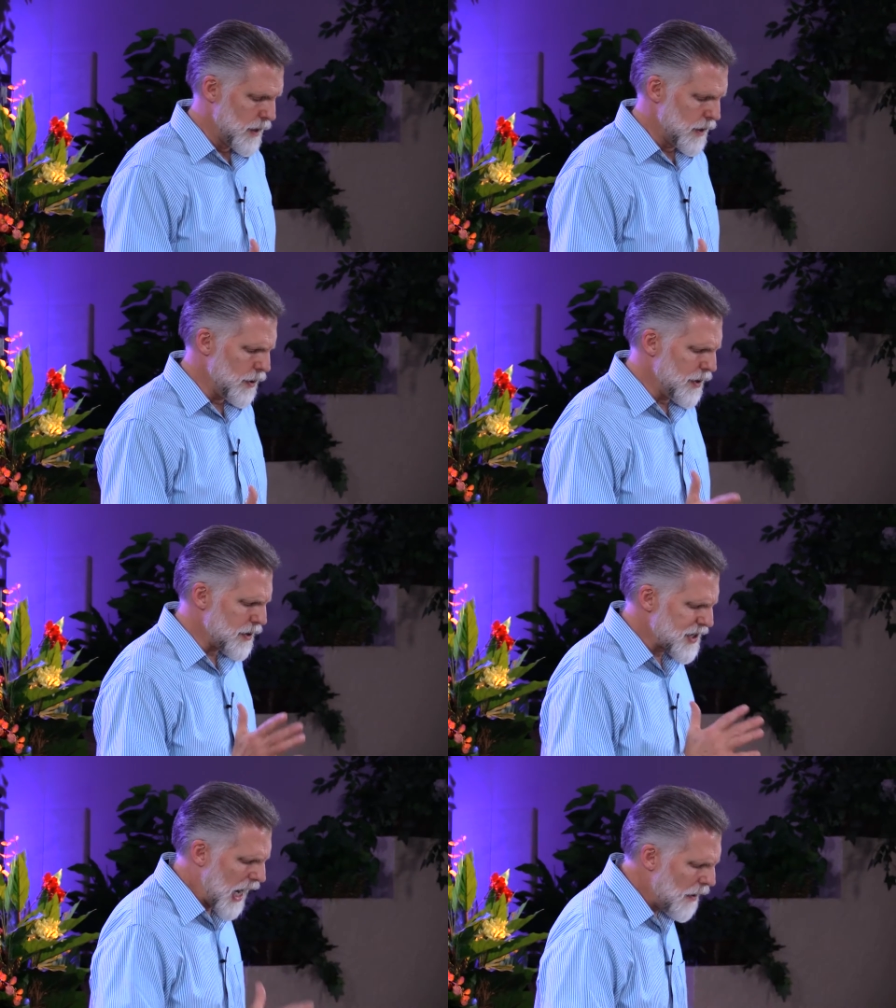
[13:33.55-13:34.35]
Due to their
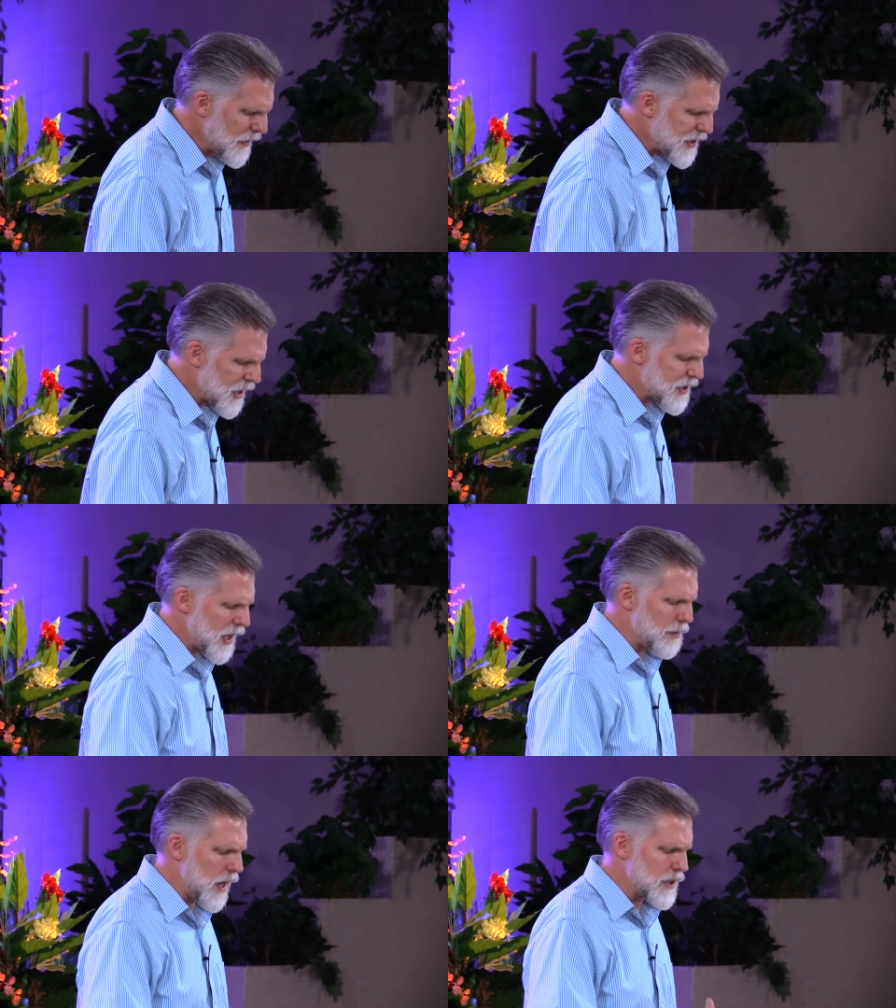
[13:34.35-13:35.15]
selfishness,
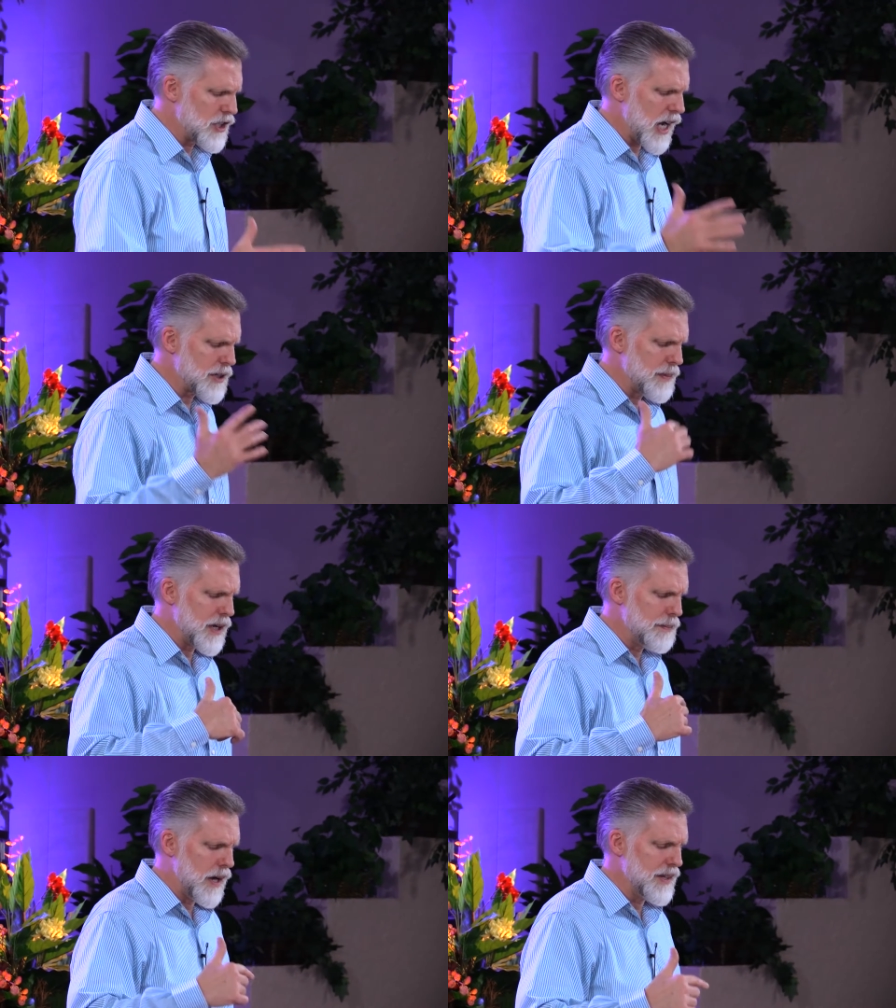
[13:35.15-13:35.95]
they brought judgment
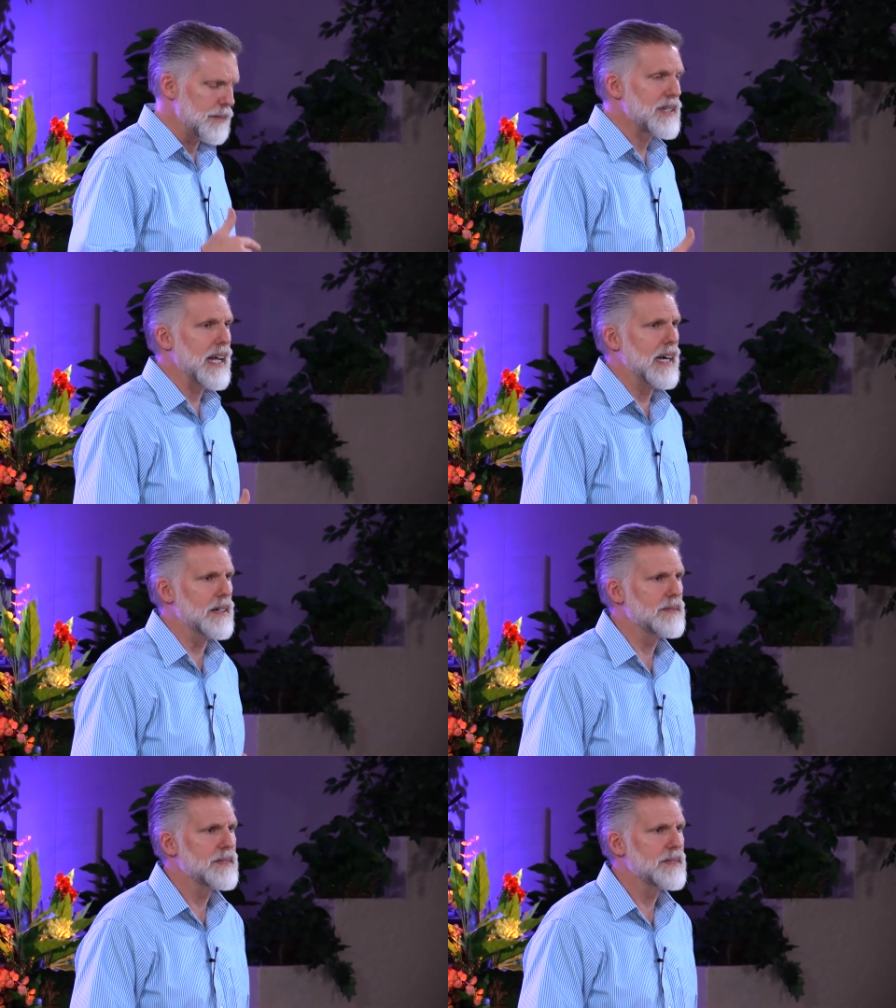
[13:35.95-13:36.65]
upon themselves.